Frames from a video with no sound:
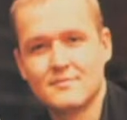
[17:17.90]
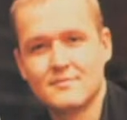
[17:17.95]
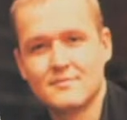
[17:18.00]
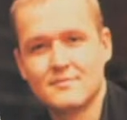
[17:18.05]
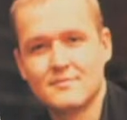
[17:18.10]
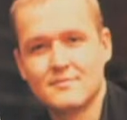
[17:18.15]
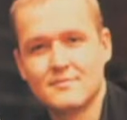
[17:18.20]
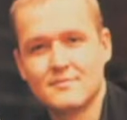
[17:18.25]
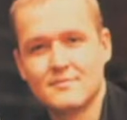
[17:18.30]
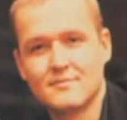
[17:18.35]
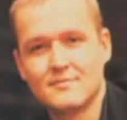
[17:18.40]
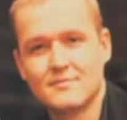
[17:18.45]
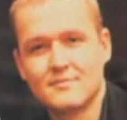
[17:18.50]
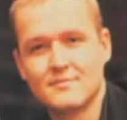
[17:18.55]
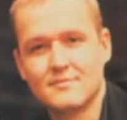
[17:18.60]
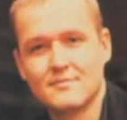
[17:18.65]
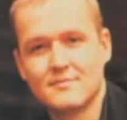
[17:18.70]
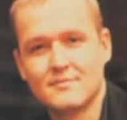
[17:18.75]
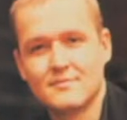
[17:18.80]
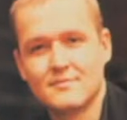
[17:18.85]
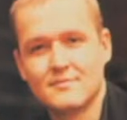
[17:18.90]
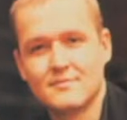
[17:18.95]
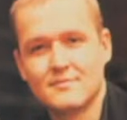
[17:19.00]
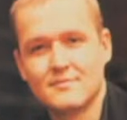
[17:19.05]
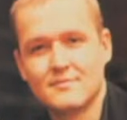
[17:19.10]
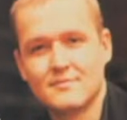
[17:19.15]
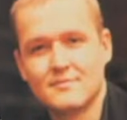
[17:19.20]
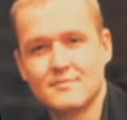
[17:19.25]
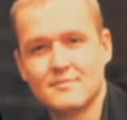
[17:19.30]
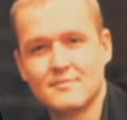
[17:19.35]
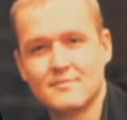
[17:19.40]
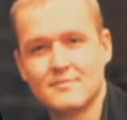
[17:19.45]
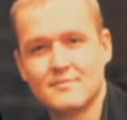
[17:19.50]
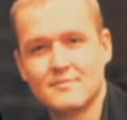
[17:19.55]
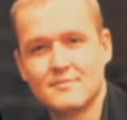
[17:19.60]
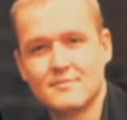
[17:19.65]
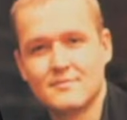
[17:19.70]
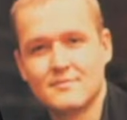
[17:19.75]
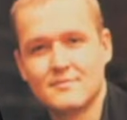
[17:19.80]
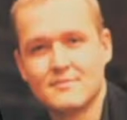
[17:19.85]

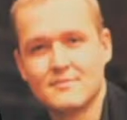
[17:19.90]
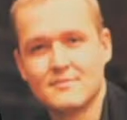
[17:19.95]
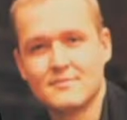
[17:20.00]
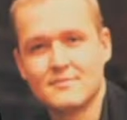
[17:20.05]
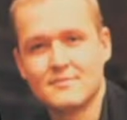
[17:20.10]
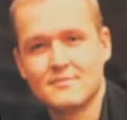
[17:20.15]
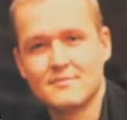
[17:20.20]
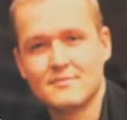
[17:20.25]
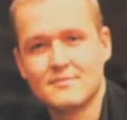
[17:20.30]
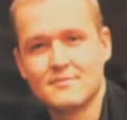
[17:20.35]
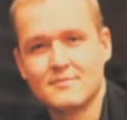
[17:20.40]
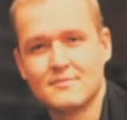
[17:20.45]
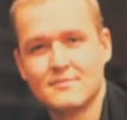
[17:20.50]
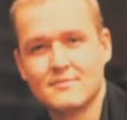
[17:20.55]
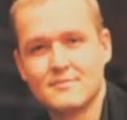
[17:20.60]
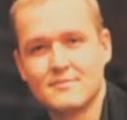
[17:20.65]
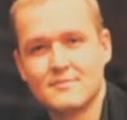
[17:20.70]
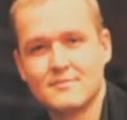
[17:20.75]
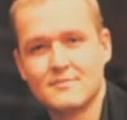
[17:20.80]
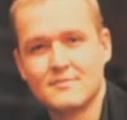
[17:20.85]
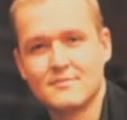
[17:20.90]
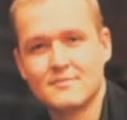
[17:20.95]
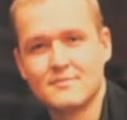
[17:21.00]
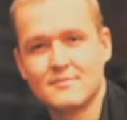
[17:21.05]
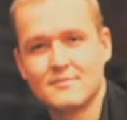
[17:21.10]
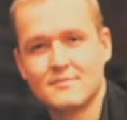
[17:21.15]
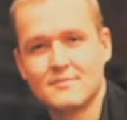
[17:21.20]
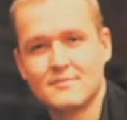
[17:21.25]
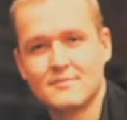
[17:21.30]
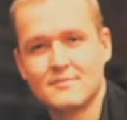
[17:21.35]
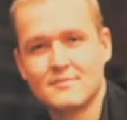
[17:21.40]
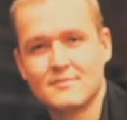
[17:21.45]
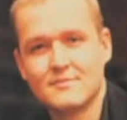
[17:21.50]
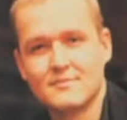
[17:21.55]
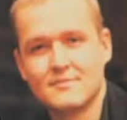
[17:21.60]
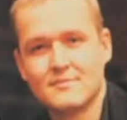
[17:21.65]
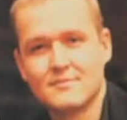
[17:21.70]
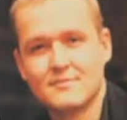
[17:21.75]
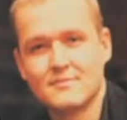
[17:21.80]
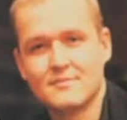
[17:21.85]

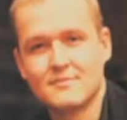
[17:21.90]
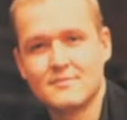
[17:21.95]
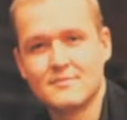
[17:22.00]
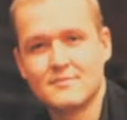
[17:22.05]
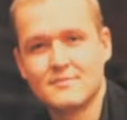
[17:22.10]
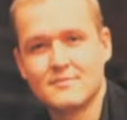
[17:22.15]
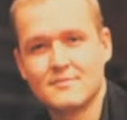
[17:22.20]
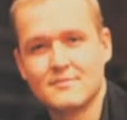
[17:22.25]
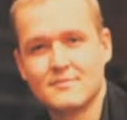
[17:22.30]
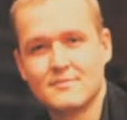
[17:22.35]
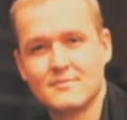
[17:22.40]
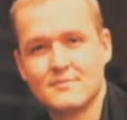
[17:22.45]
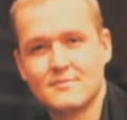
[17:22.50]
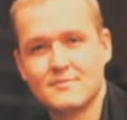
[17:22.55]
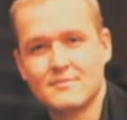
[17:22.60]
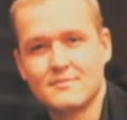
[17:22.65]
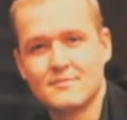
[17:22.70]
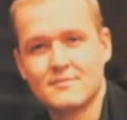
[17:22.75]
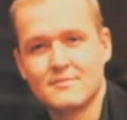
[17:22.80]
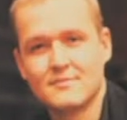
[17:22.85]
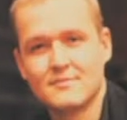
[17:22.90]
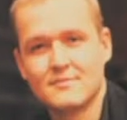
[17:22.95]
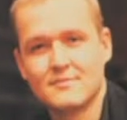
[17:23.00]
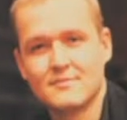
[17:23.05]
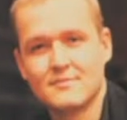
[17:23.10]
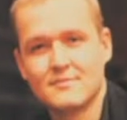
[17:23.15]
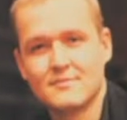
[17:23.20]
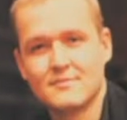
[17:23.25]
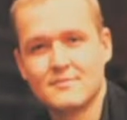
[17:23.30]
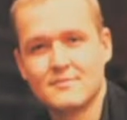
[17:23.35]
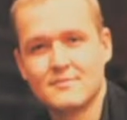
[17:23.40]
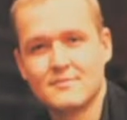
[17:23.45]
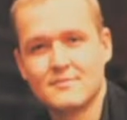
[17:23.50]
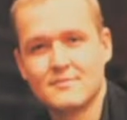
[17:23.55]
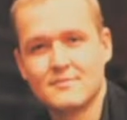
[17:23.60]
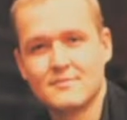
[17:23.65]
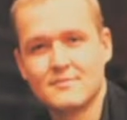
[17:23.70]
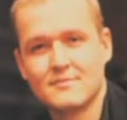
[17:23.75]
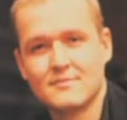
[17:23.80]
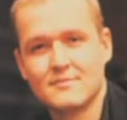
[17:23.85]

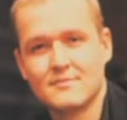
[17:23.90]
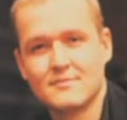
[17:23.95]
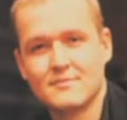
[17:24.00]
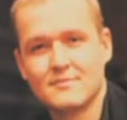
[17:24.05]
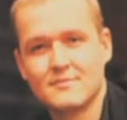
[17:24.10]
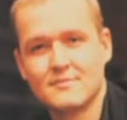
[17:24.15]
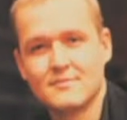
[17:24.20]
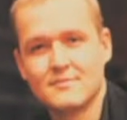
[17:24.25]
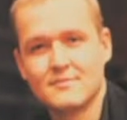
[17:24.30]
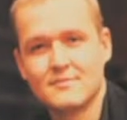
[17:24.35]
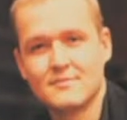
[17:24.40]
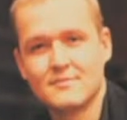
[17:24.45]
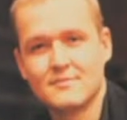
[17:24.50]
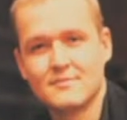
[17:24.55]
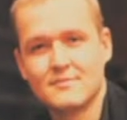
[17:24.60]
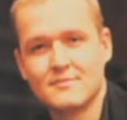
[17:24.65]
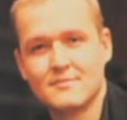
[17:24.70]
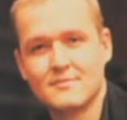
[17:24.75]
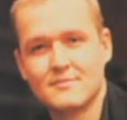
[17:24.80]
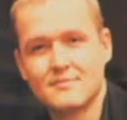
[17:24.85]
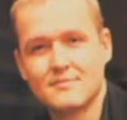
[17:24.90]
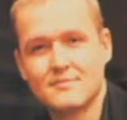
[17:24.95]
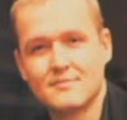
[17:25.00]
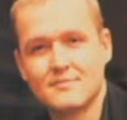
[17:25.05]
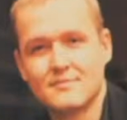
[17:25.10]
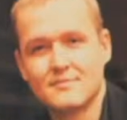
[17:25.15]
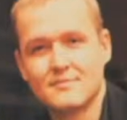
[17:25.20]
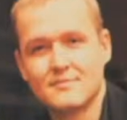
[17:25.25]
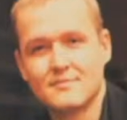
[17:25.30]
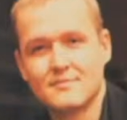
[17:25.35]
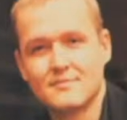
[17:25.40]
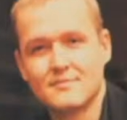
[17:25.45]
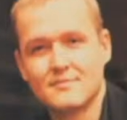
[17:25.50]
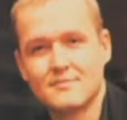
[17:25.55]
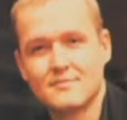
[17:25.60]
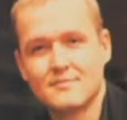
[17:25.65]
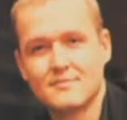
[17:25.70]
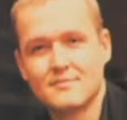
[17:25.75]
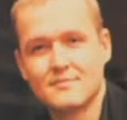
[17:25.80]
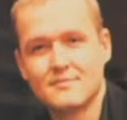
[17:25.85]
This person isn't speaking.